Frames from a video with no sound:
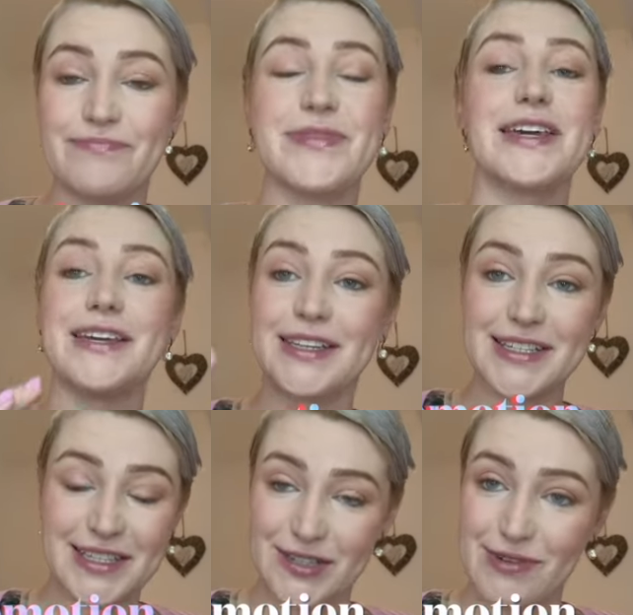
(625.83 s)
think of
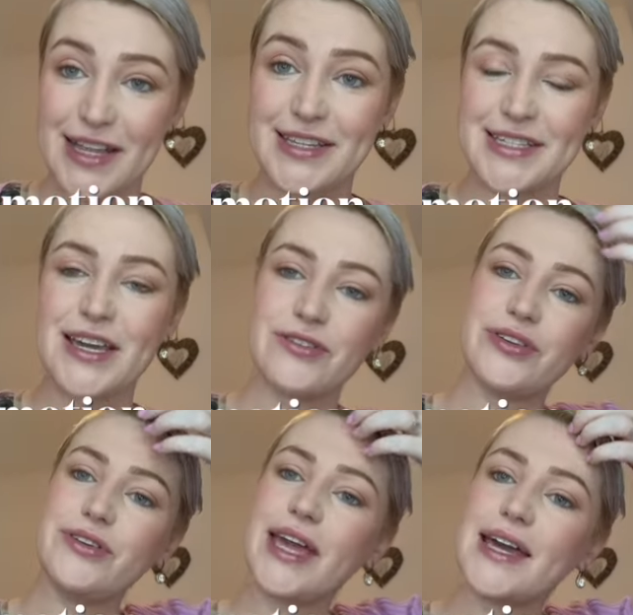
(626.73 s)
this as well. This is how
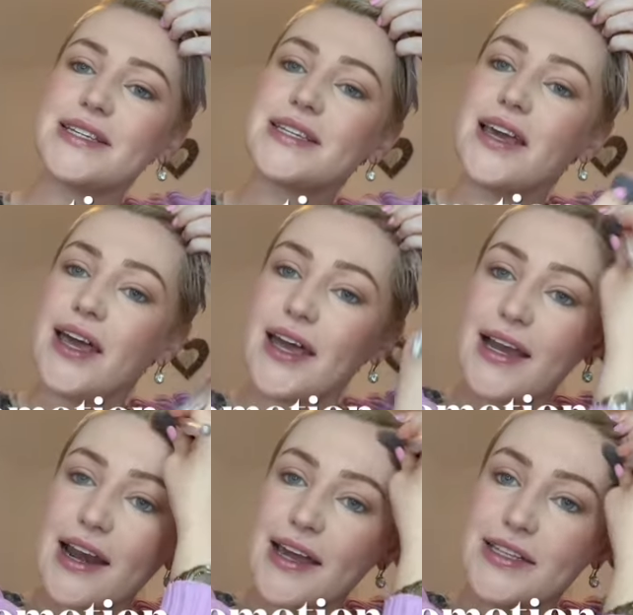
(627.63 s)
you get
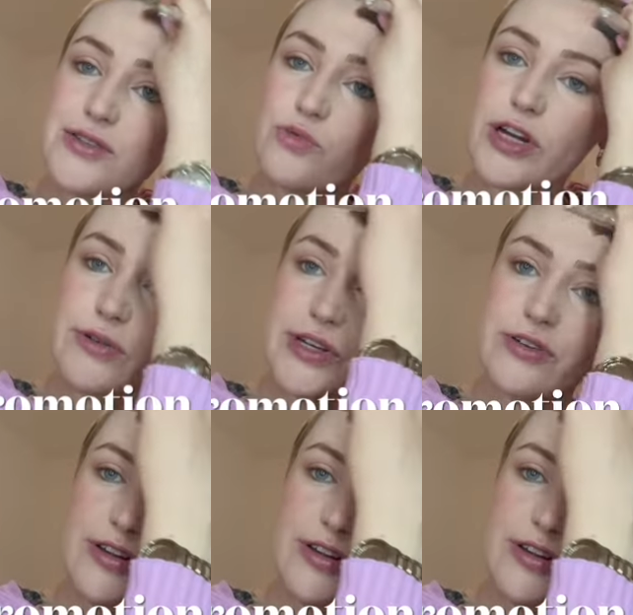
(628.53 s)
clients. Work with other